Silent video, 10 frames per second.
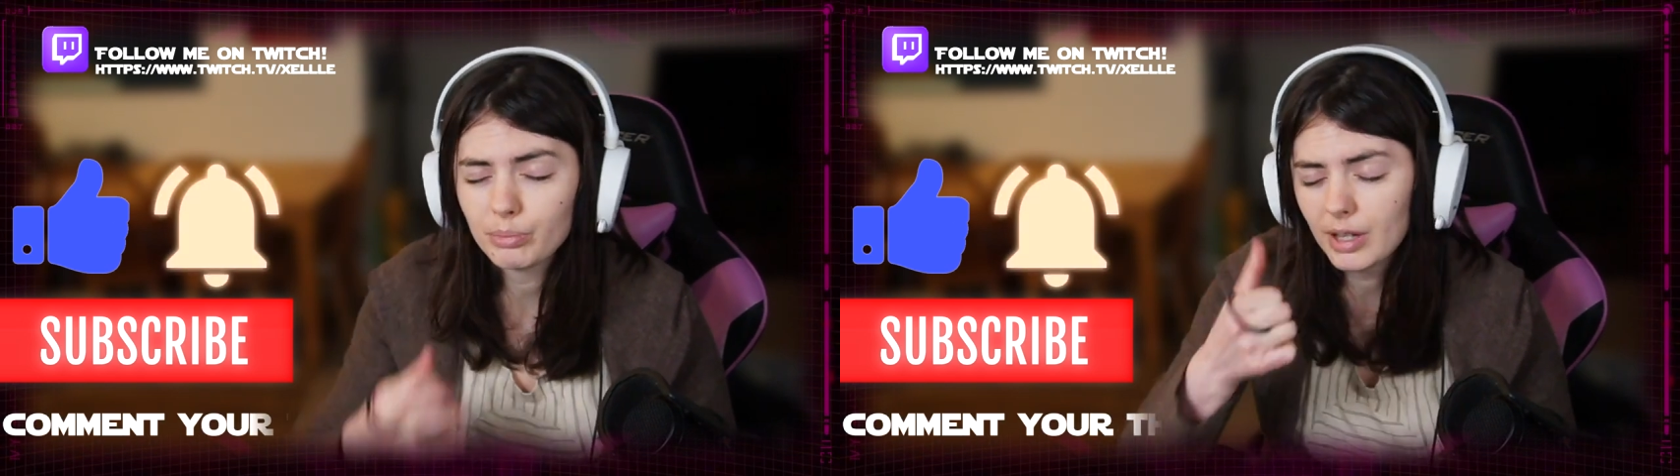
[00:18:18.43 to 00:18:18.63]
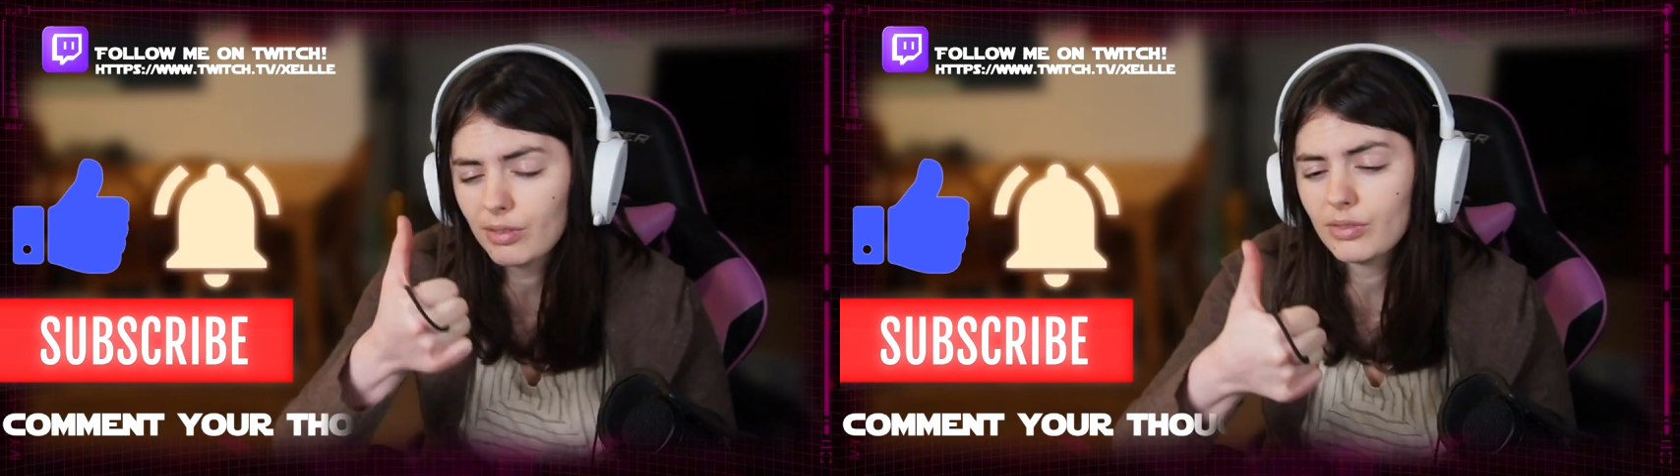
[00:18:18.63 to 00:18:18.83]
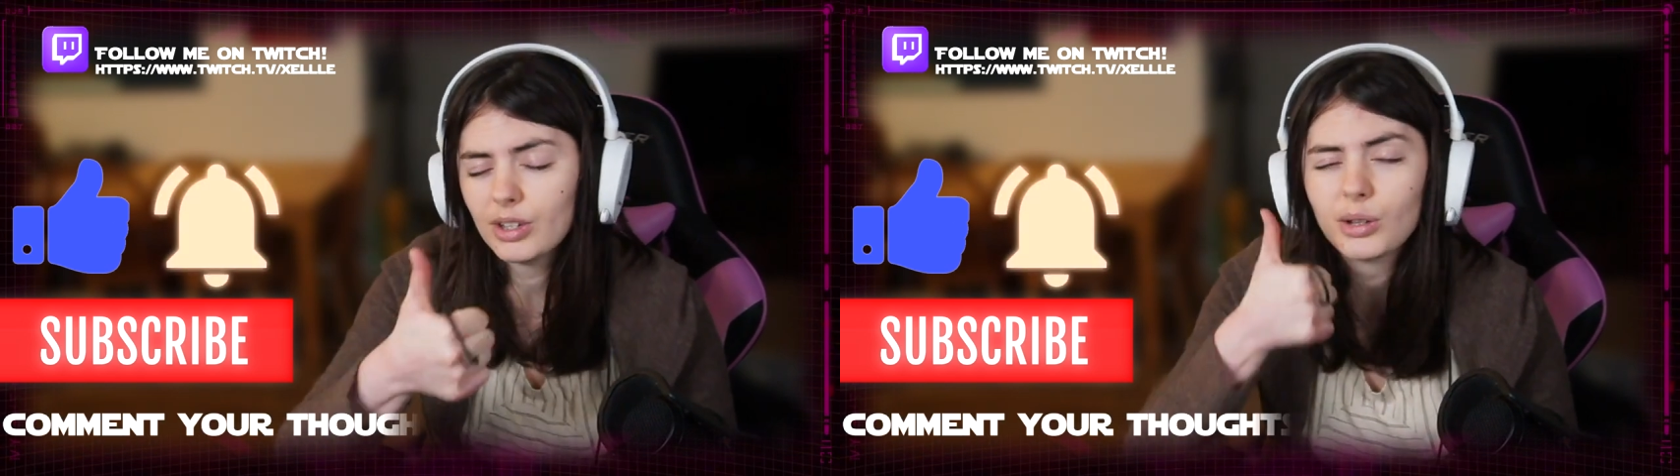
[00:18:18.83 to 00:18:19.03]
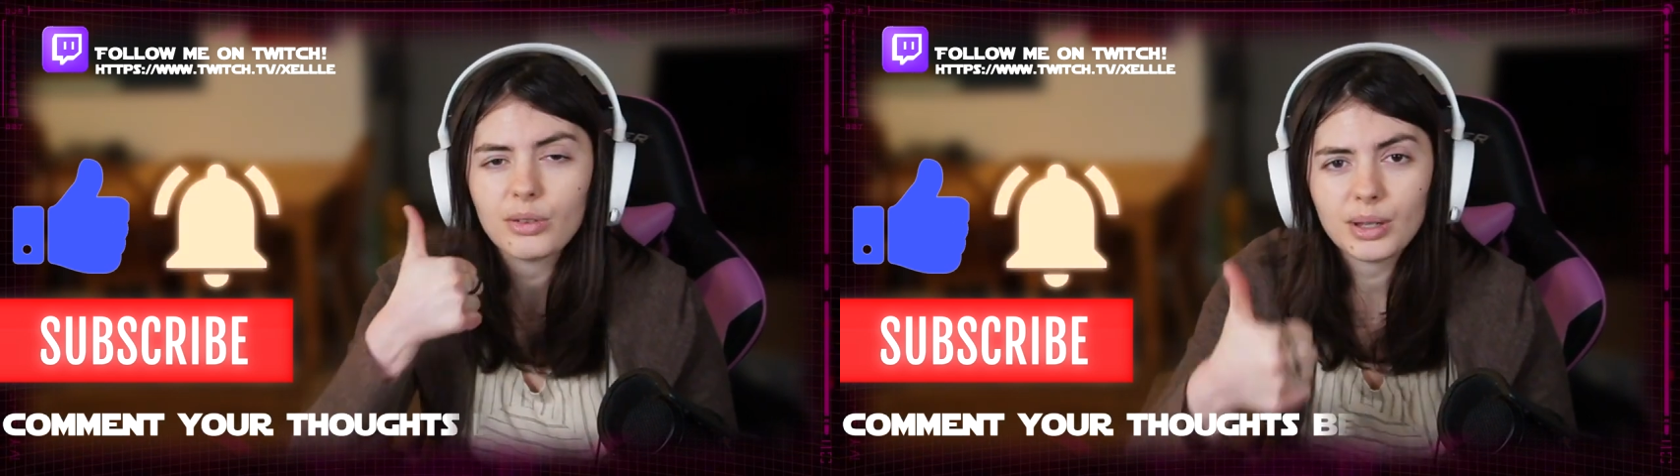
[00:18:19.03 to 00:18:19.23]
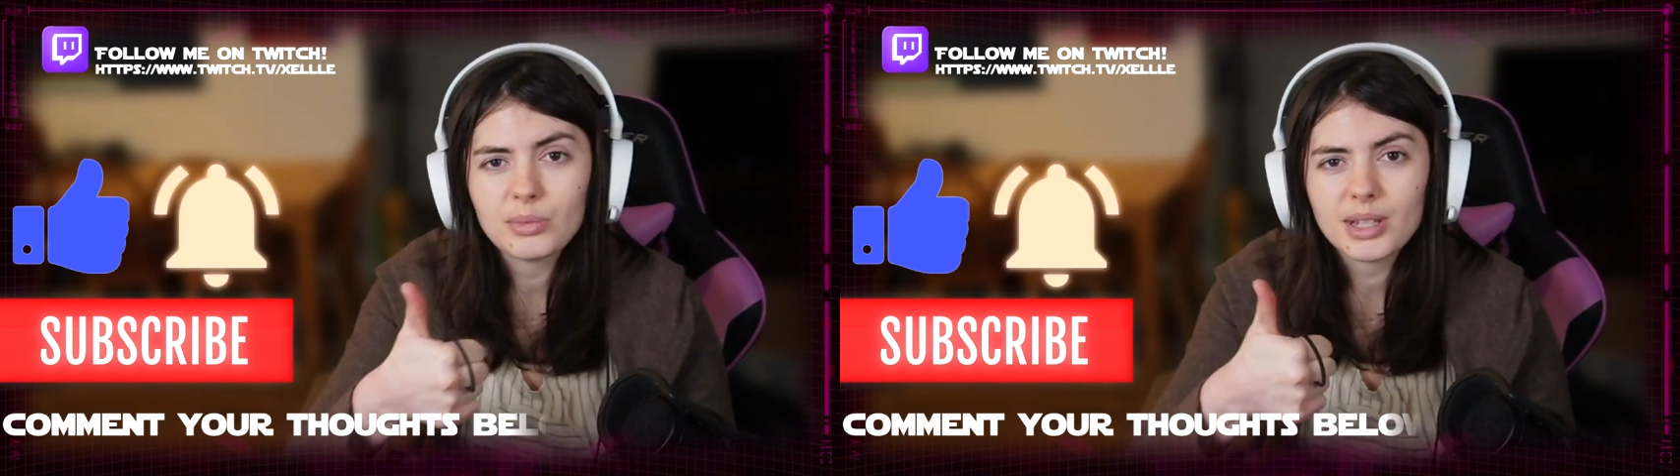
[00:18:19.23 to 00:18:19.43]
giving the video a
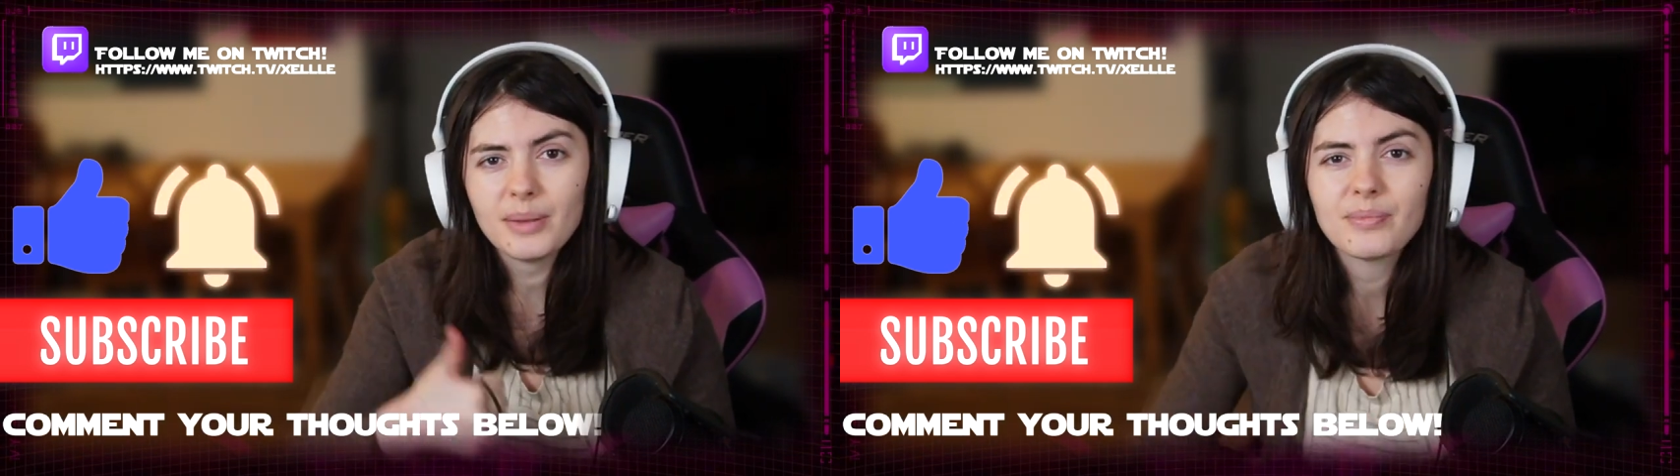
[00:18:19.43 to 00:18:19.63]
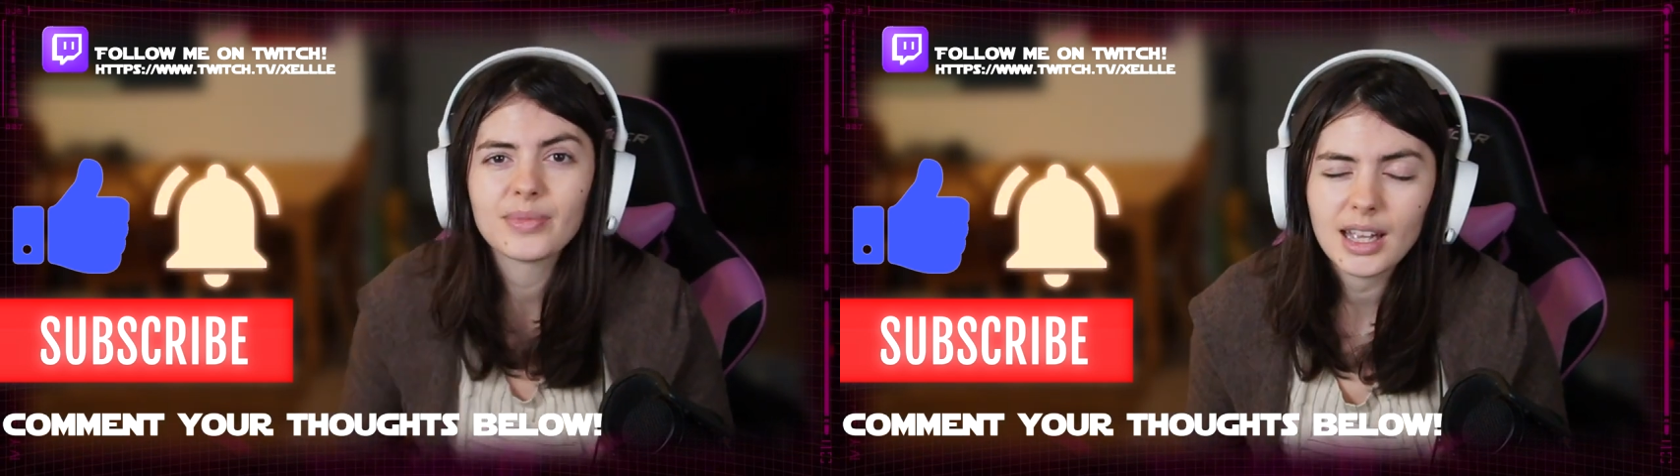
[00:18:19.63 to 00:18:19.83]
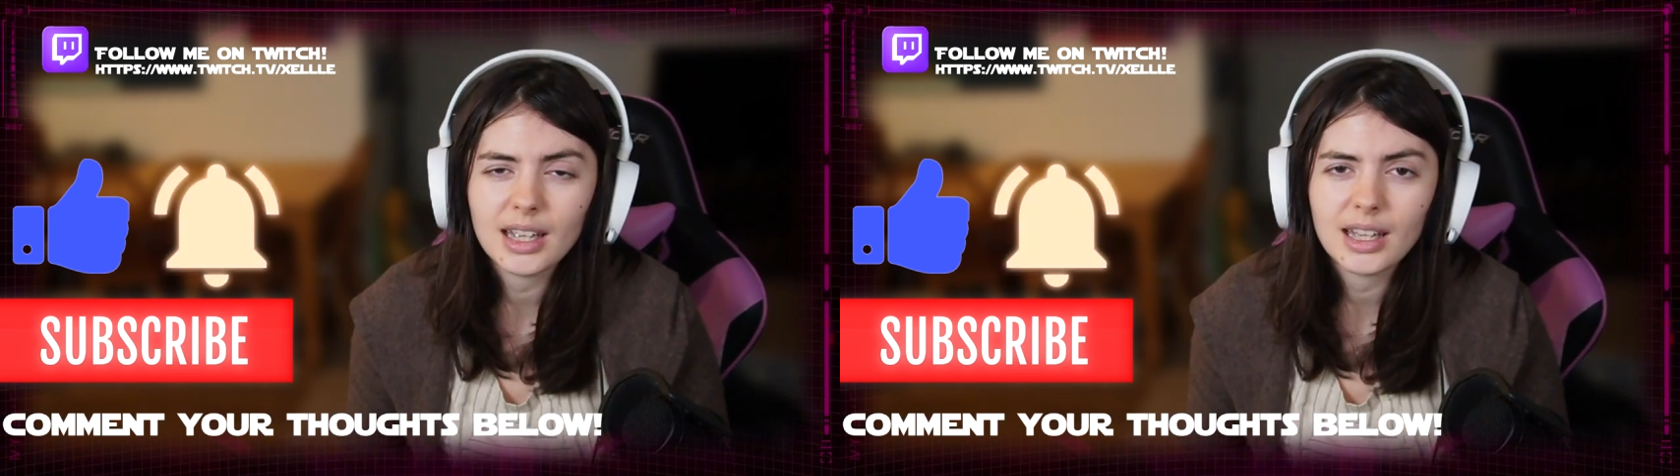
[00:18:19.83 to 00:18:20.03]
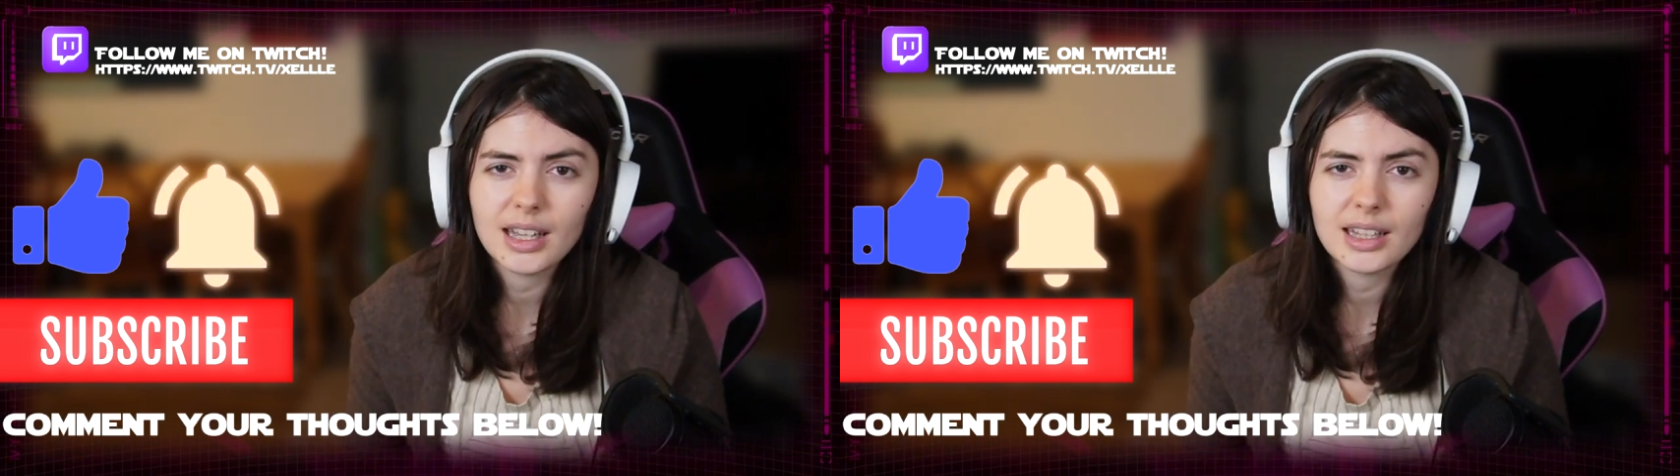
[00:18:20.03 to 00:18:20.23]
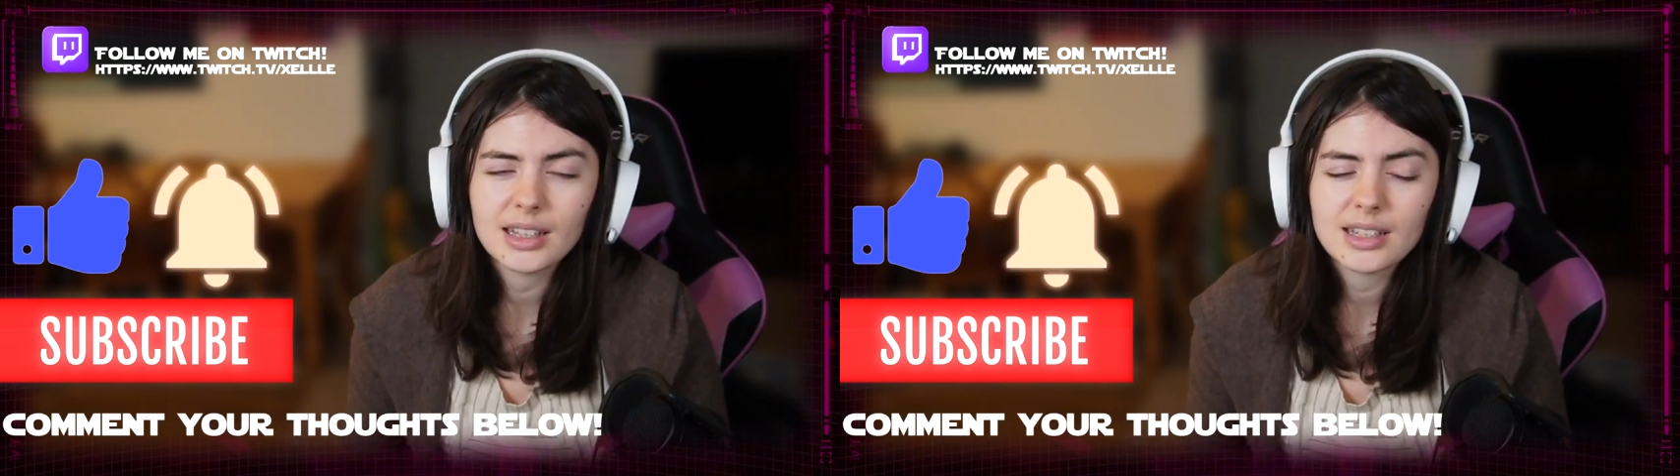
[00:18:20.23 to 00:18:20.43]
thumbs up,
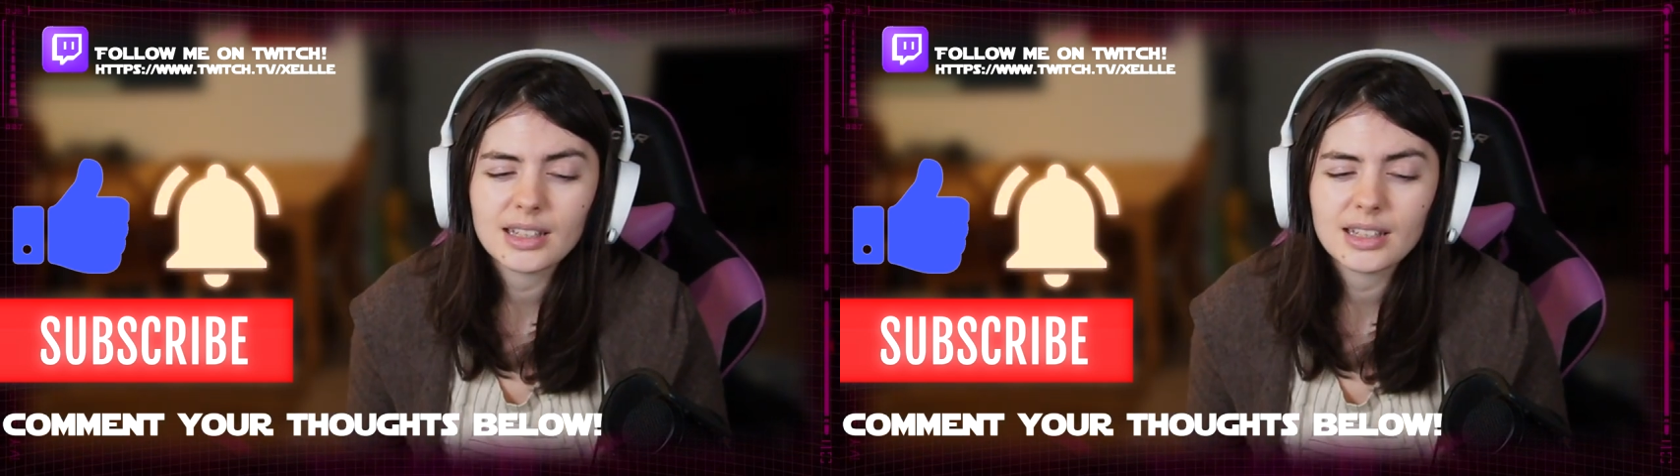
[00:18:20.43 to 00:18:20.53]
and